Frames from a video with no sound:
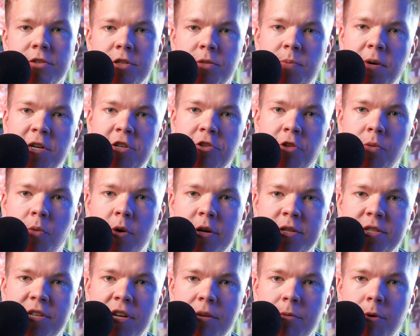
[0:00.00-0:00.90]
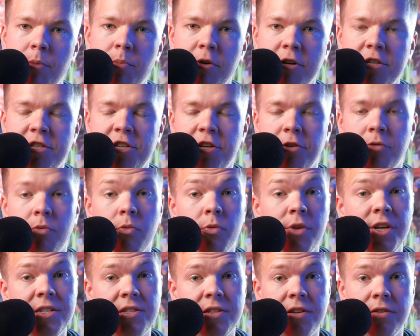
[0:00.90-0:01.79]
especially ones that have been printed
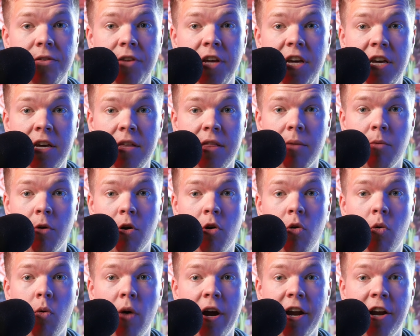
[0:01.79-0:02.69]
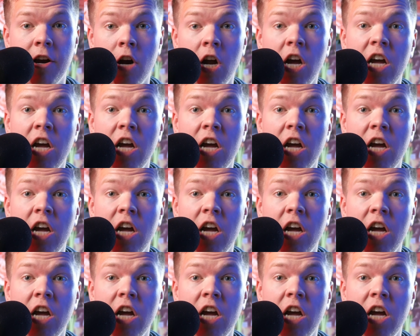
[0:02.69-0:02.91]
recently, that require